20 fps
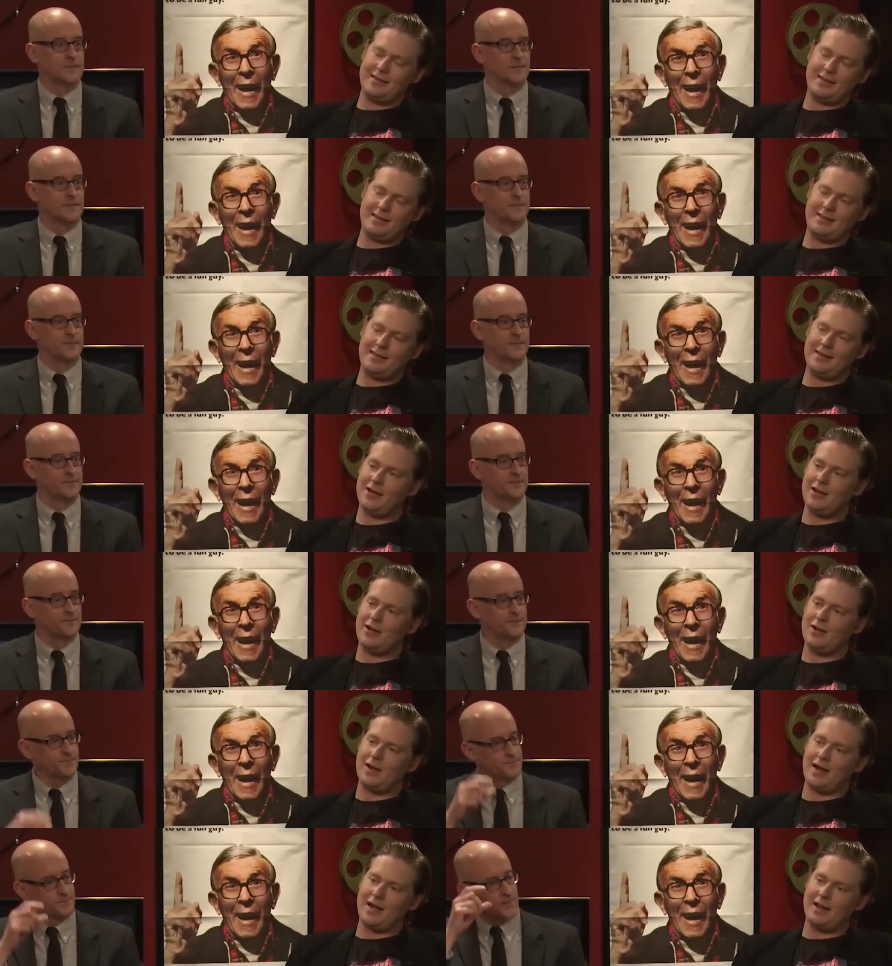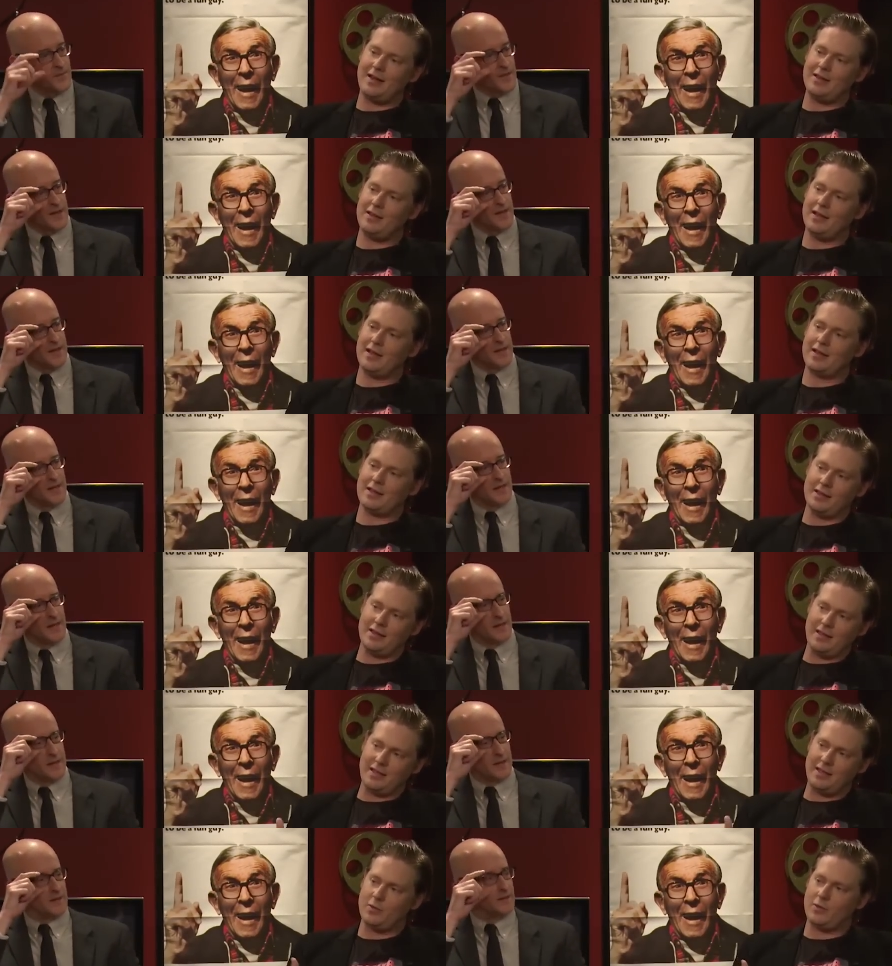Speaker 1: you know, I
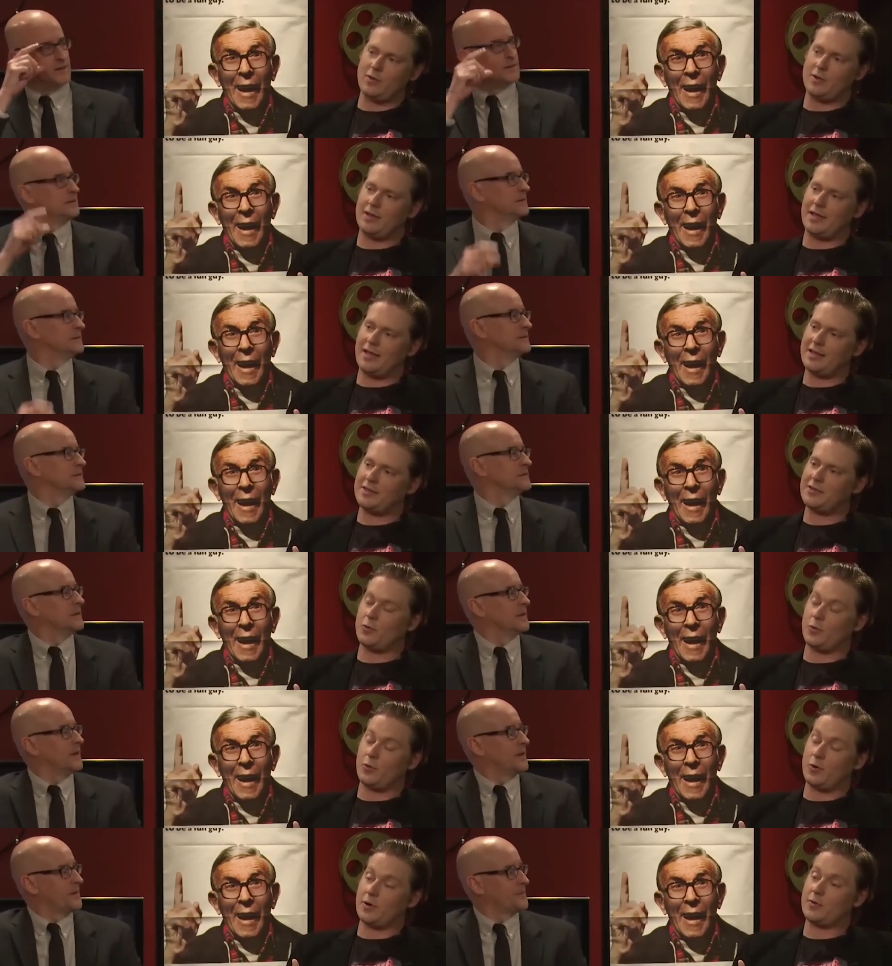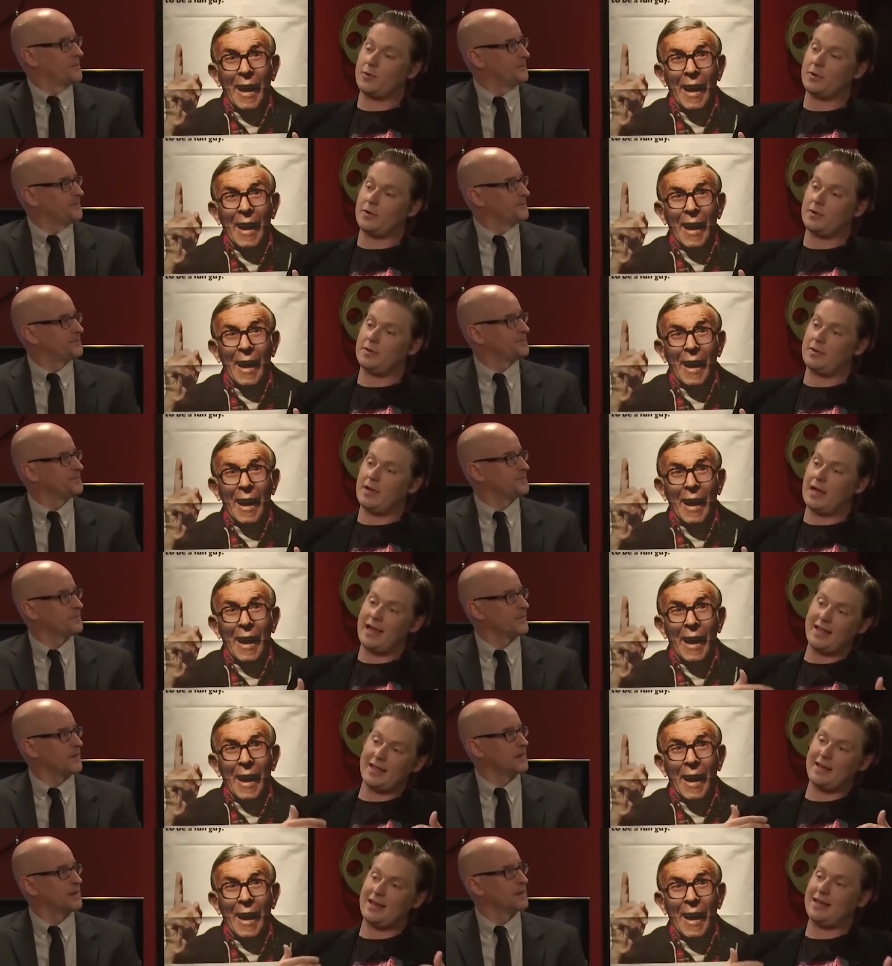luckily get to work,
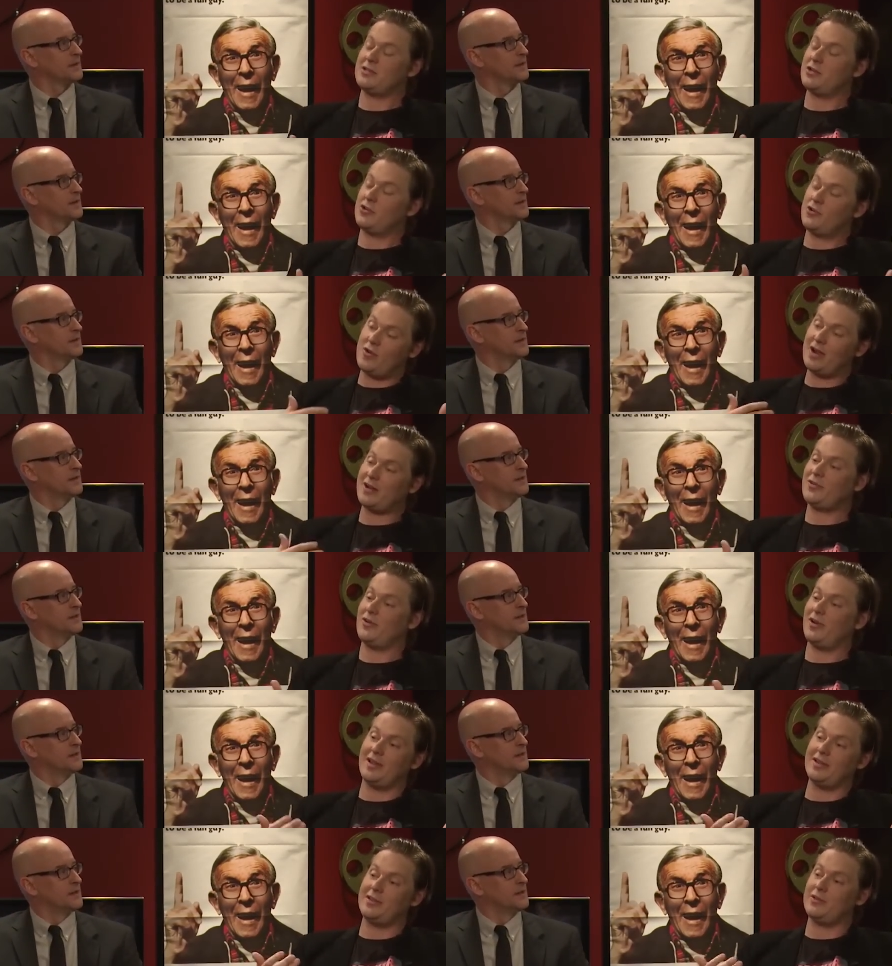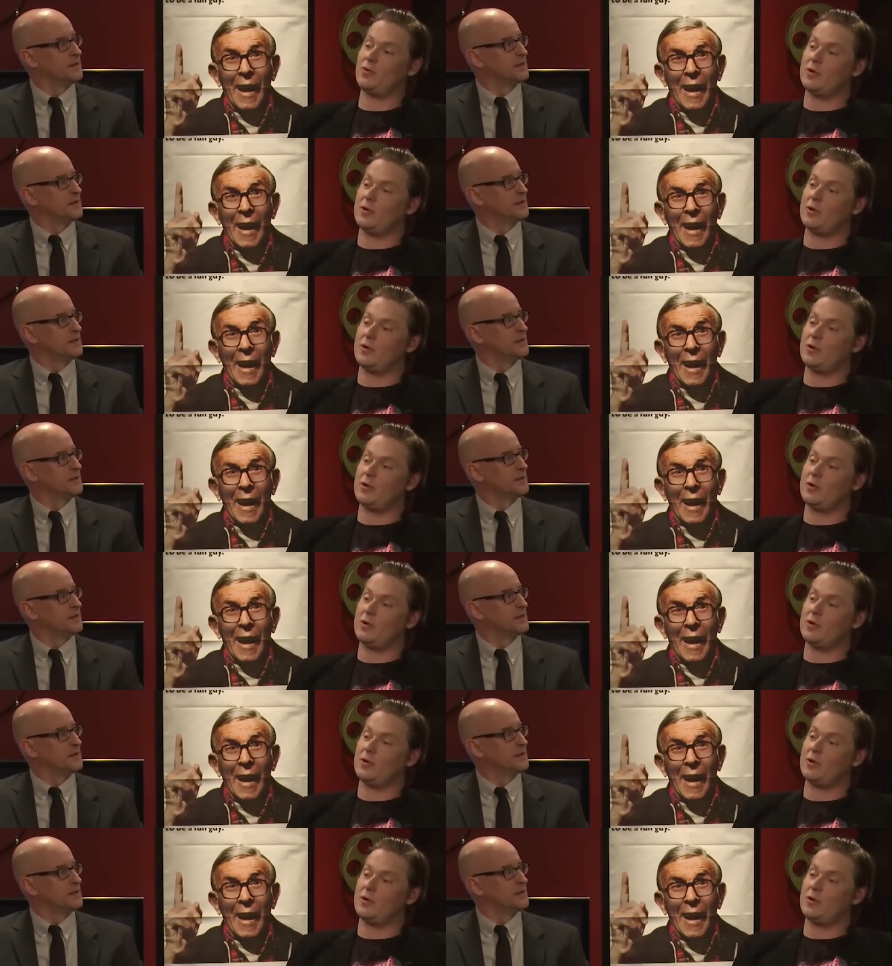as a director, I get to